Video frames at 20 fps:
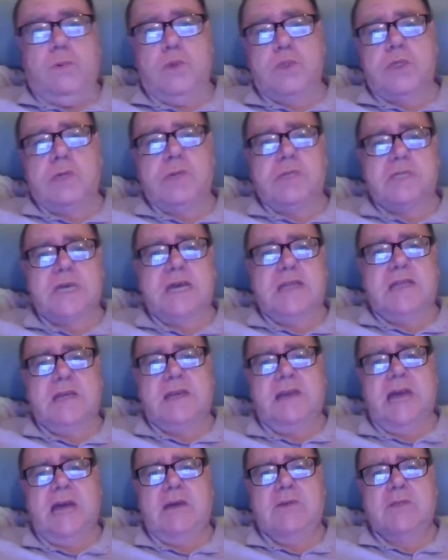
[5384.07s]
bush outside the
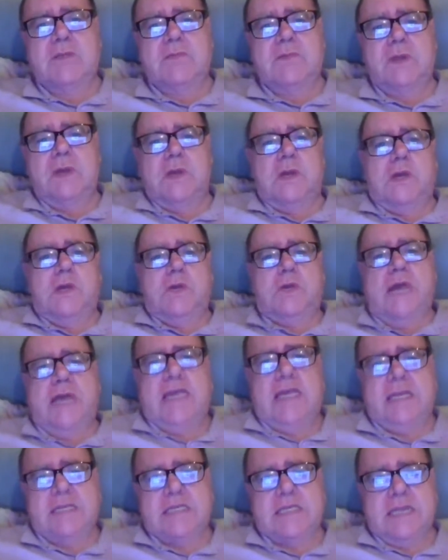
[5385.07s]
grounds of
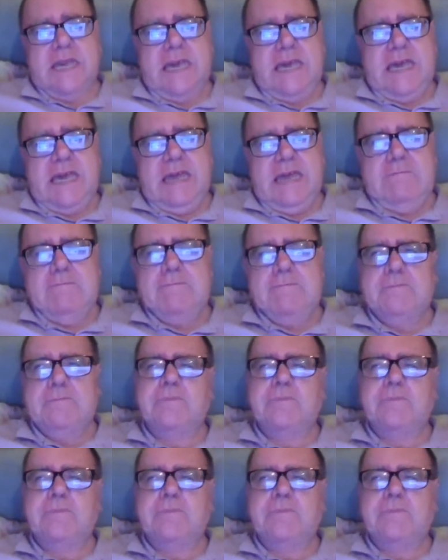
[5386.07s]
Dracula's lair.